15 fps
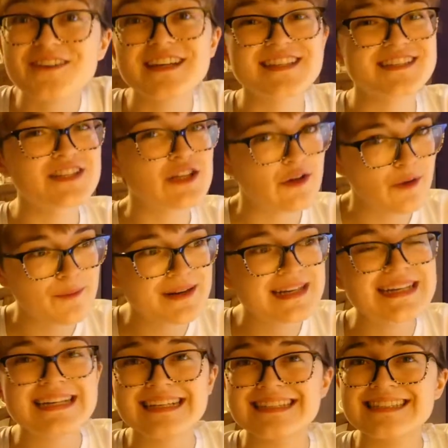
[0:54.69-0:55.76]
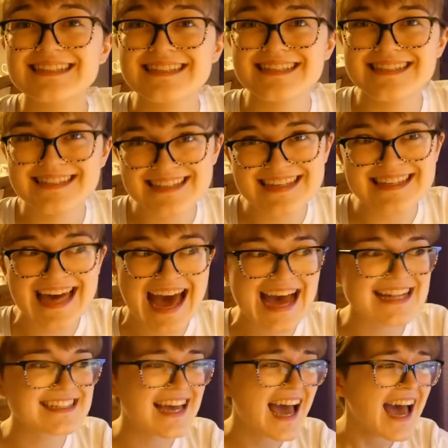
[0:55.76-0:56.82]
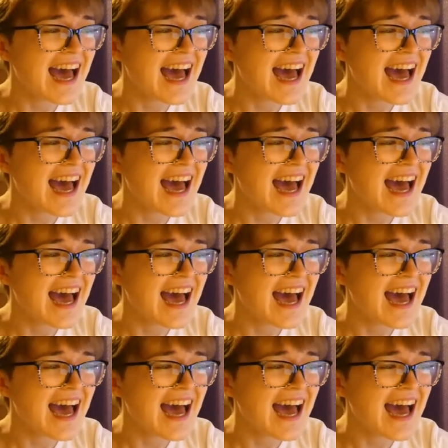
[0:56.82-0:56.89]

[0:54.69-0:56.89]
because nobody needs to see that.